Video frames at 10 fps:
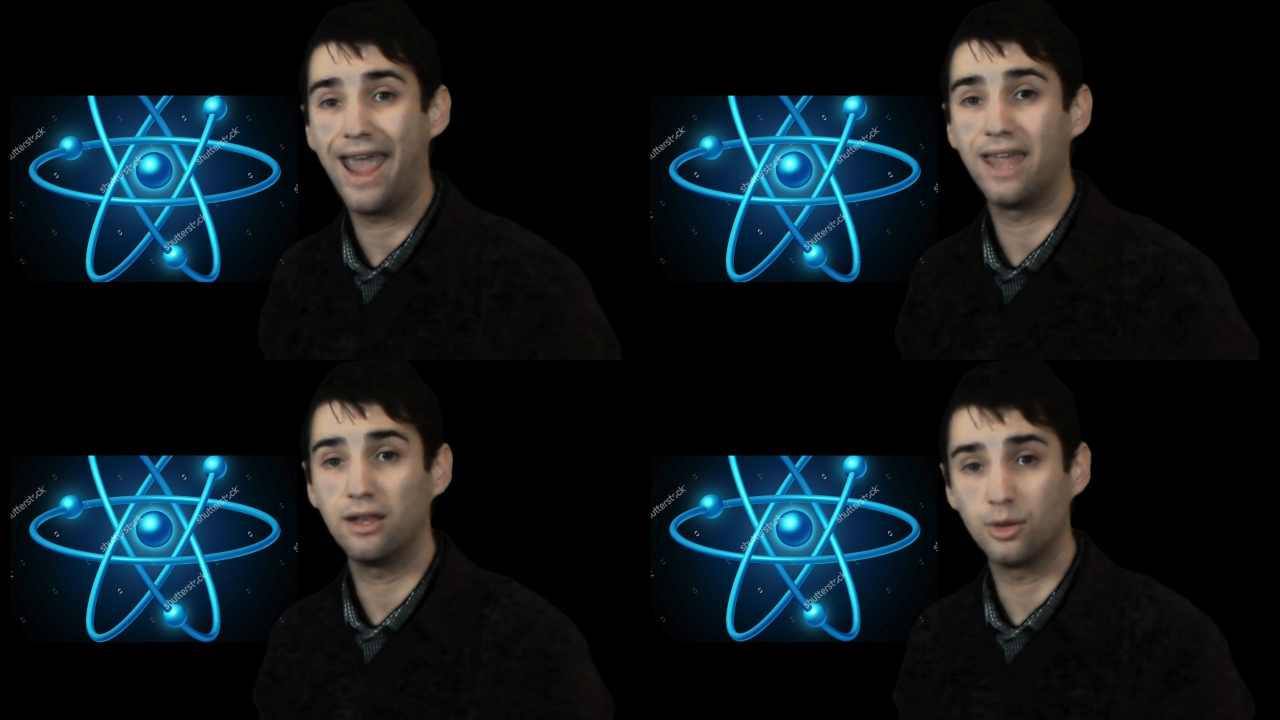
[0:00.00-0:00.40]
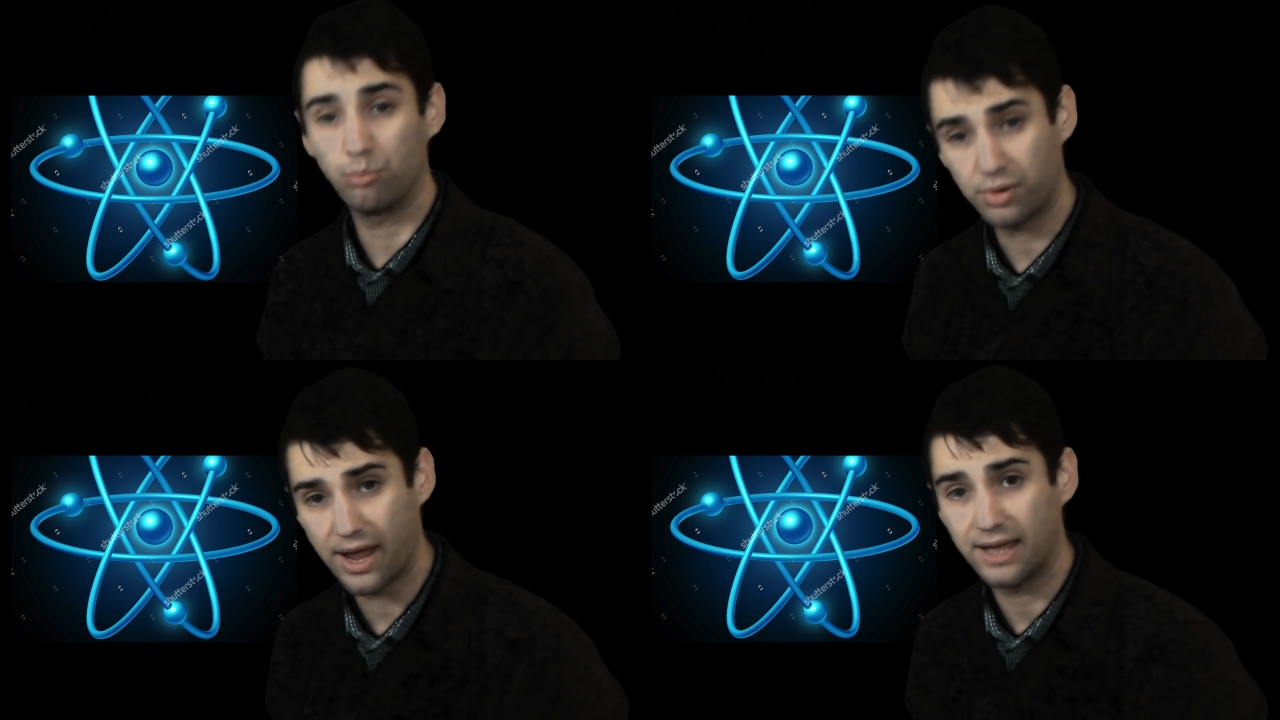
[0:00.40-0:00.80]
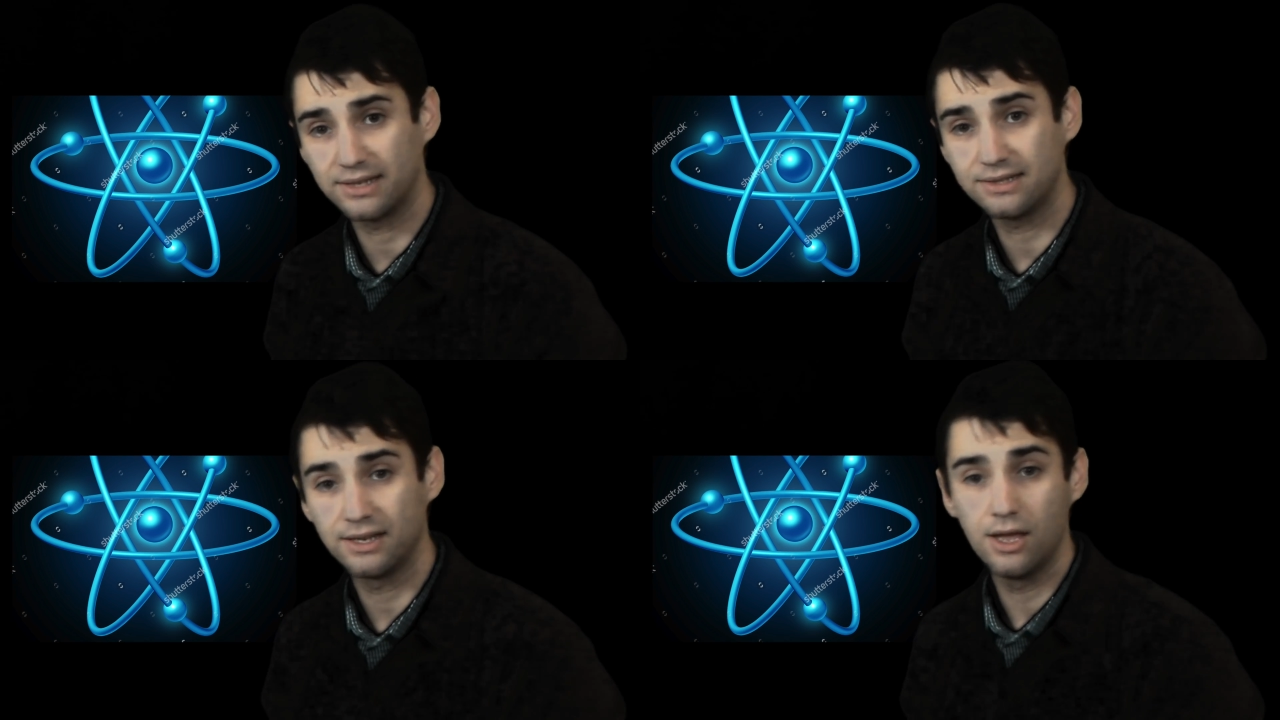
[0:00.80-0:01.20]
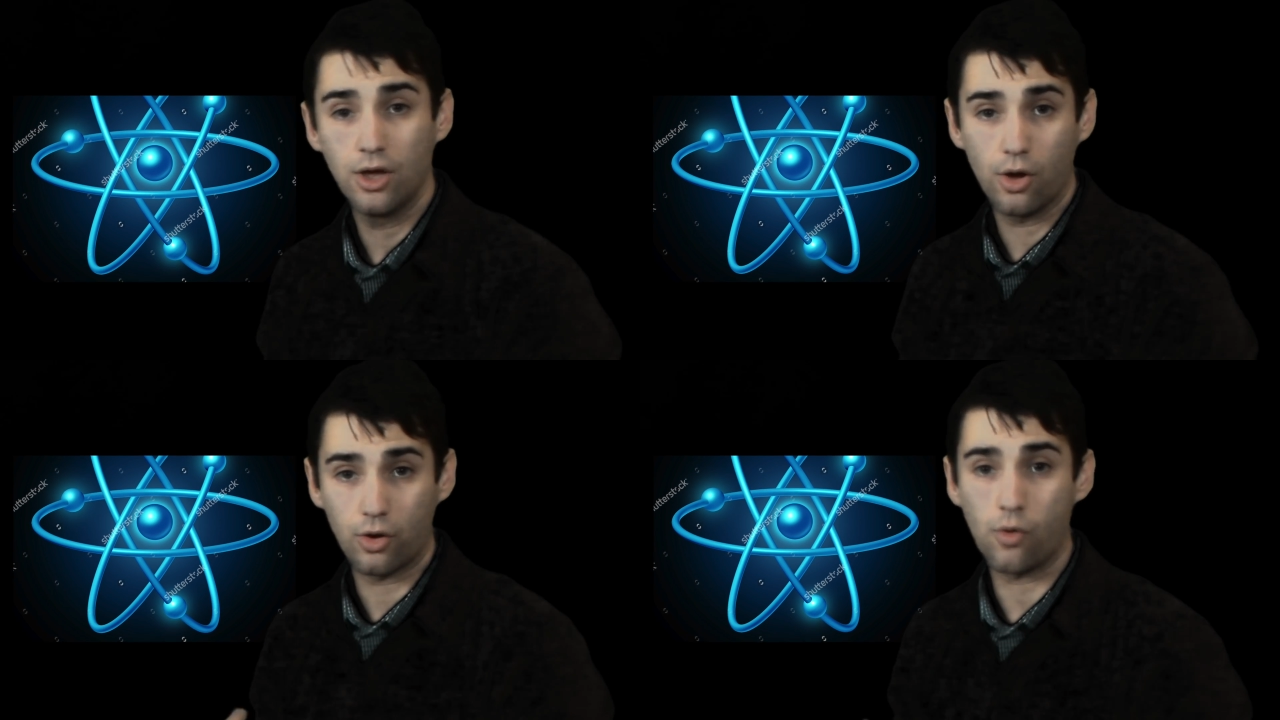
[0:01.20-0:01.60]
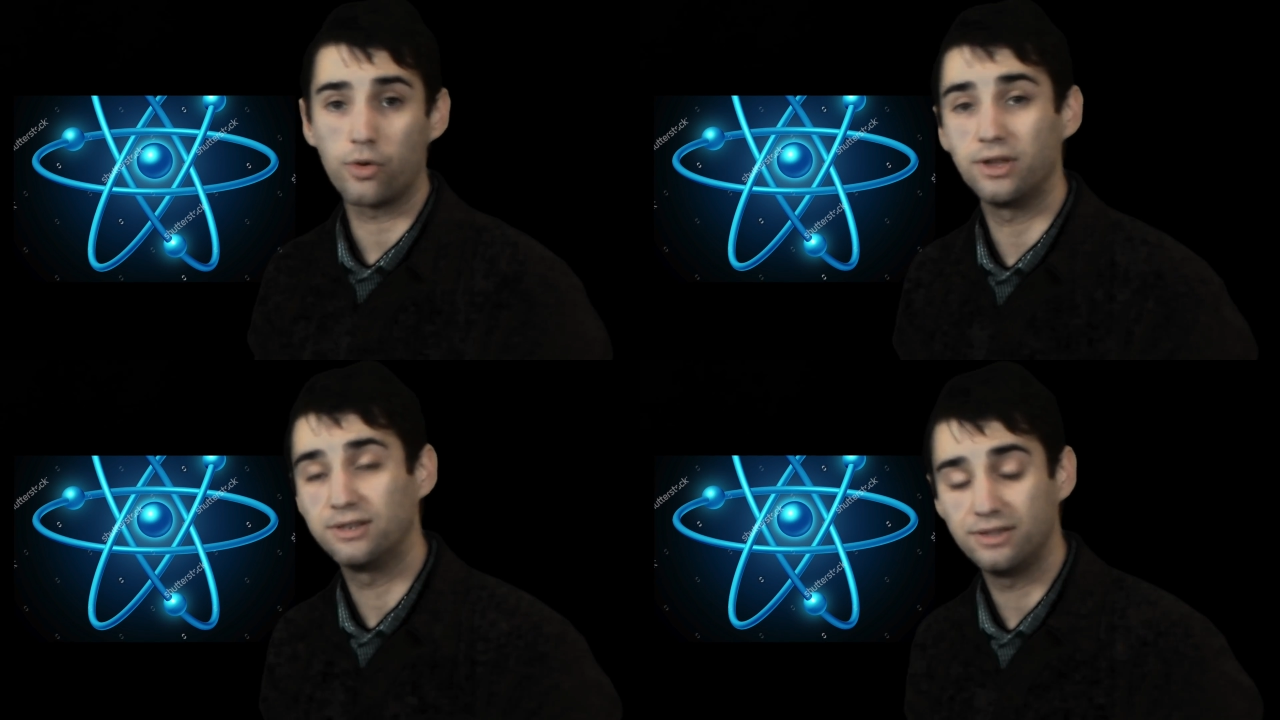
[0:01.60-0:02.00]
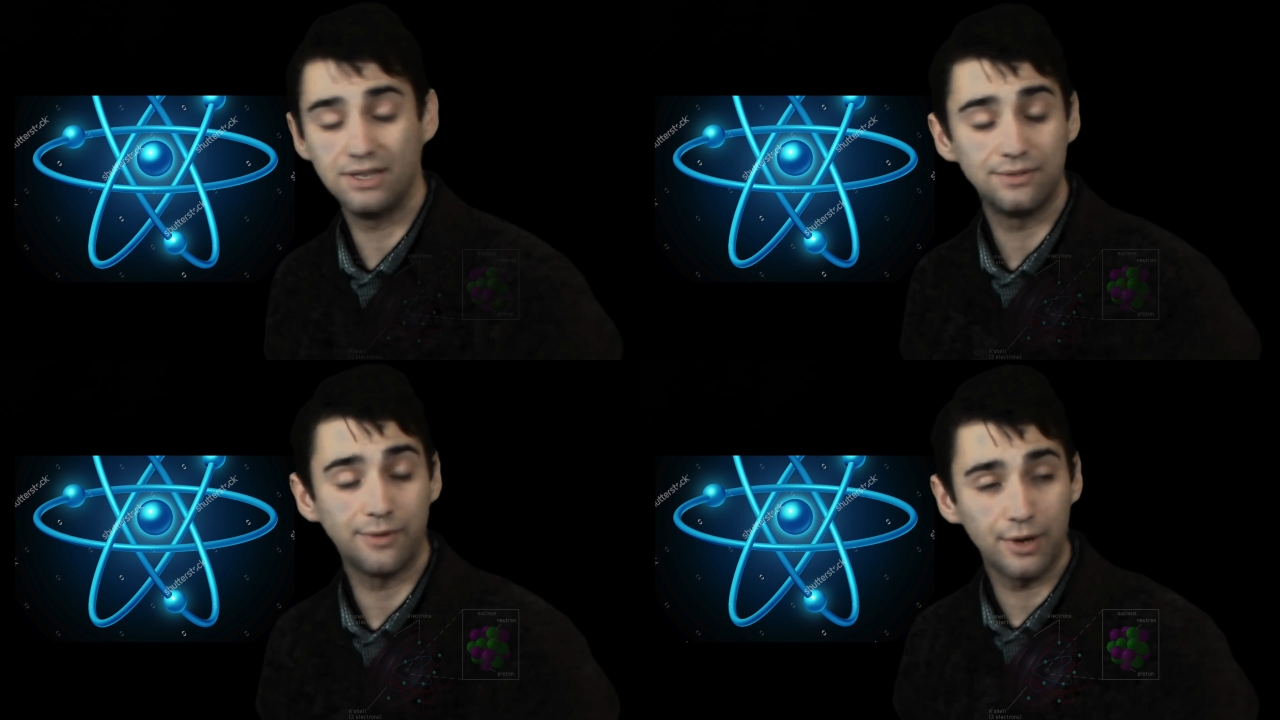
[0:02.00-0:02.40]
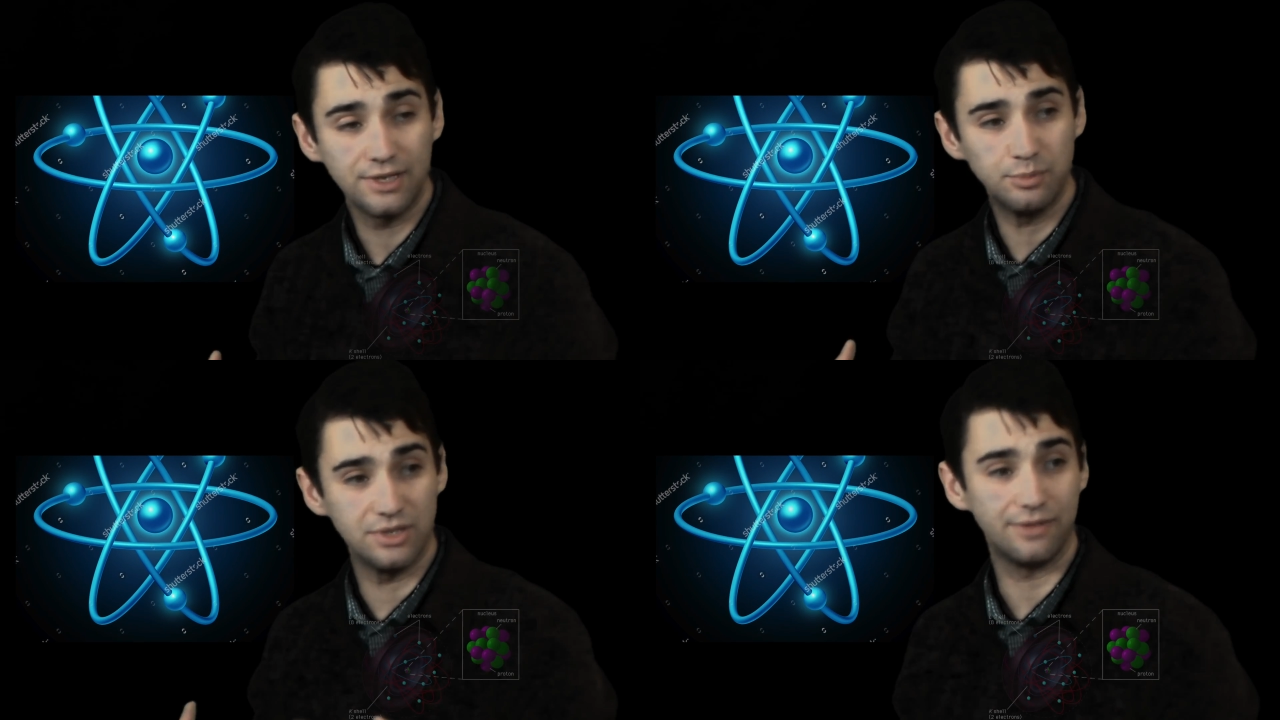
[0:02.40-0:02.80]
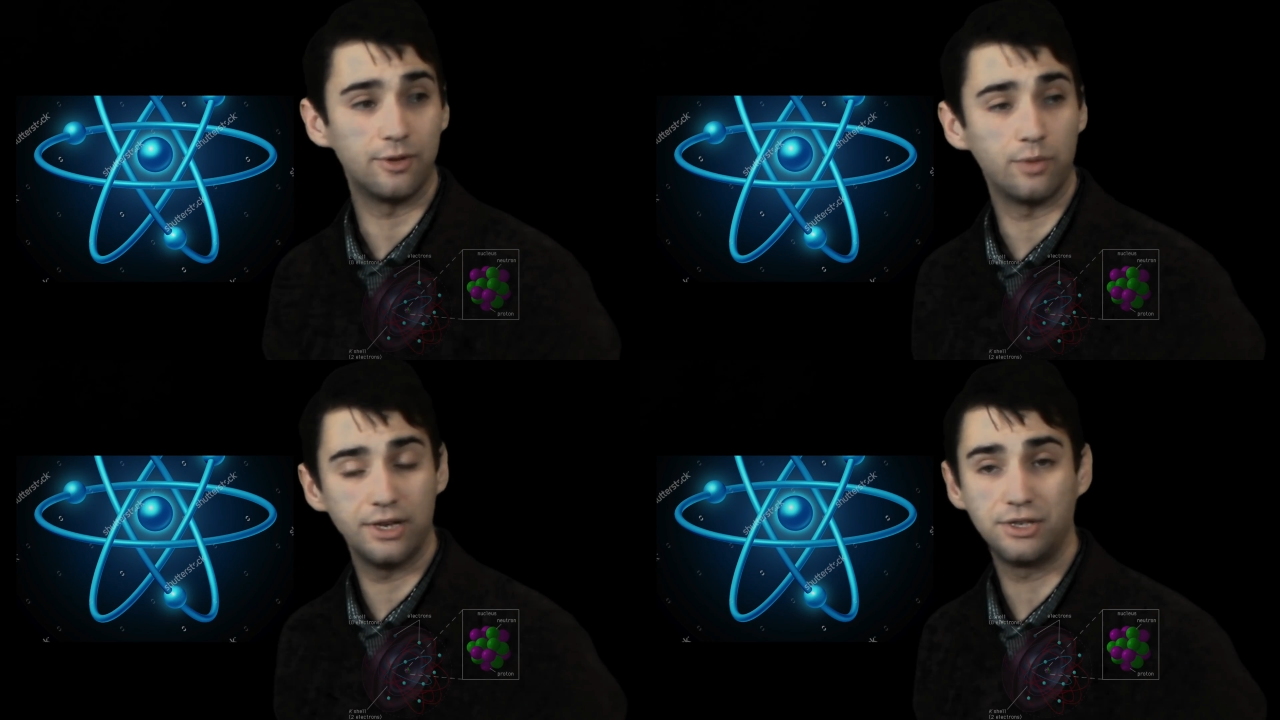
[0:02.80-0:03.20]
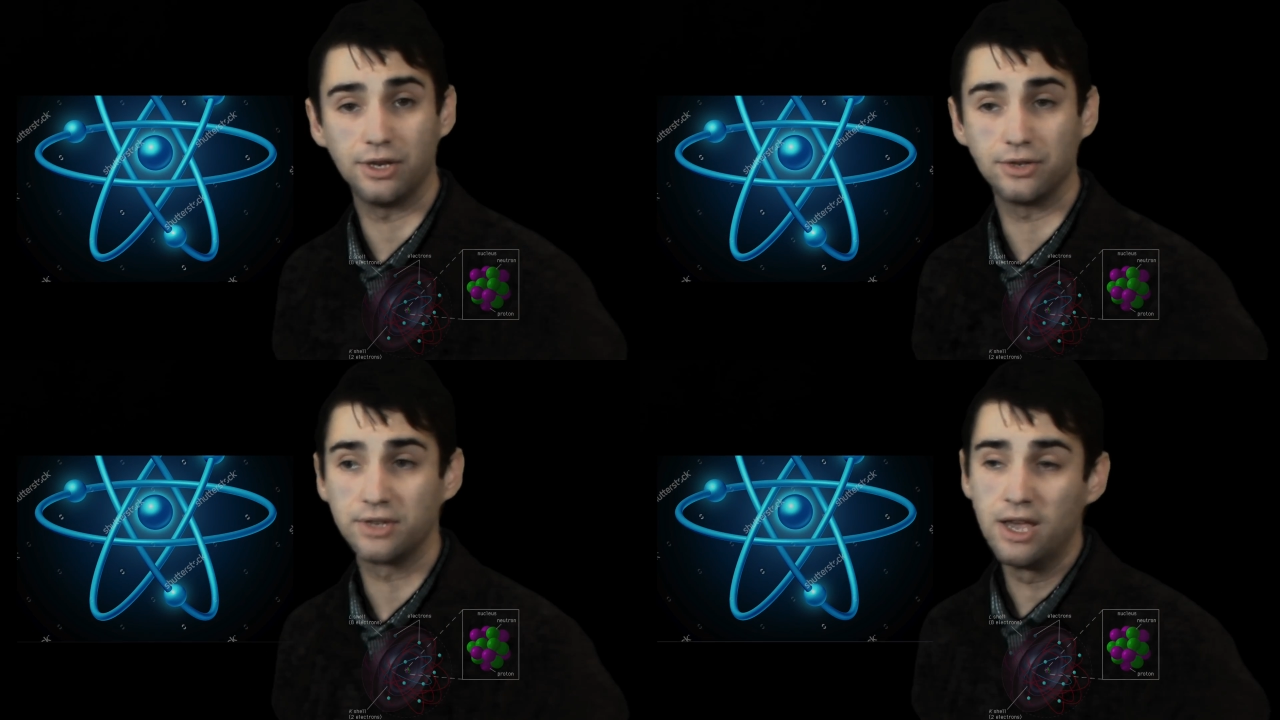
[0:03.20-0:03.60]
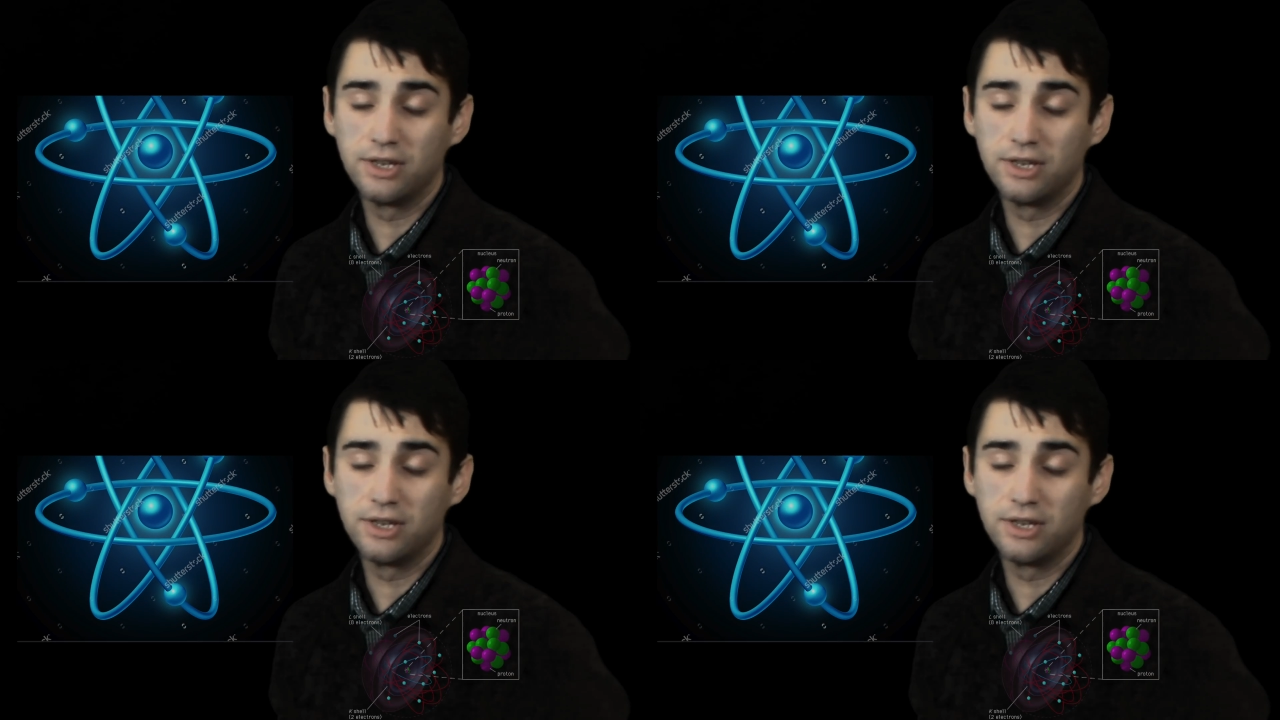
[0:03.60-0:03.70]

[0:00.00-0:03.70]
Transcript: and compressed according to these very specific ratios.